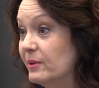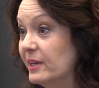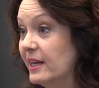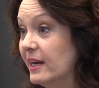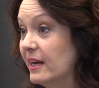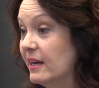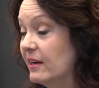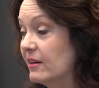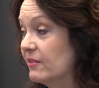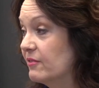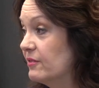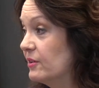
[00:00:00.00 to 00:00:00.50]
We
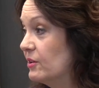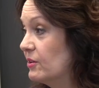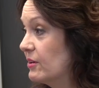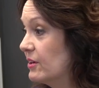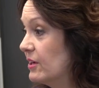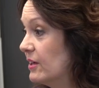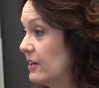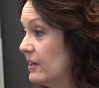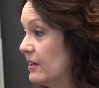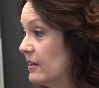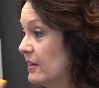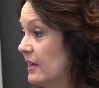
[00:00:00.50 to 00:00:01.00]
got a phone
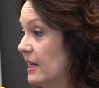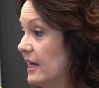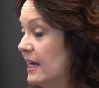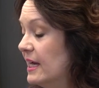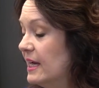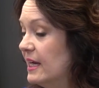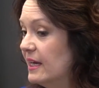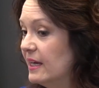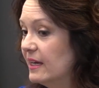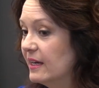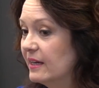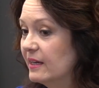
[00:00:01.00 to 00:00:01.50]
call
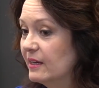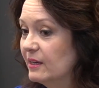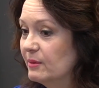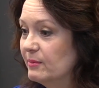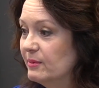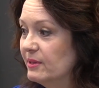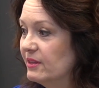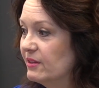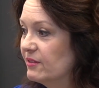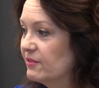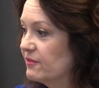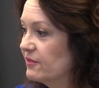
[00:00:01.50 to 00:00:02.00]

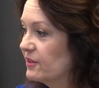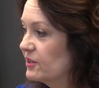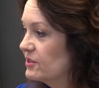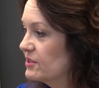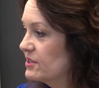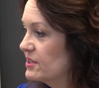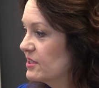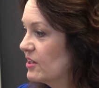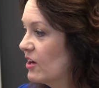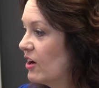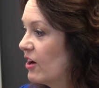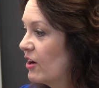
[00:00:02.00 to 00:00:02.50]
in the
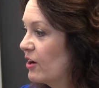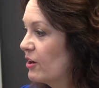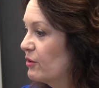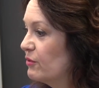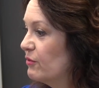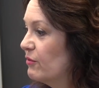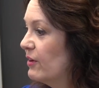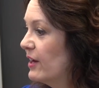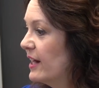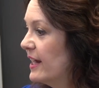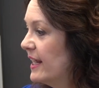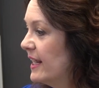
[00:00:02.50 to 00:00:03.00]
first hard
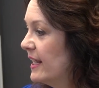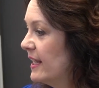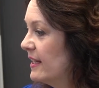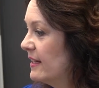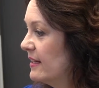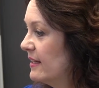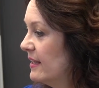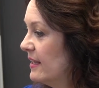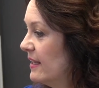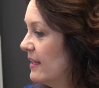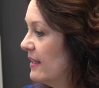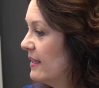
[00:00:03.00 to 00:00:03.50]

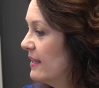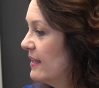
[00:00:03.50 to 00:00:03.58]
rain.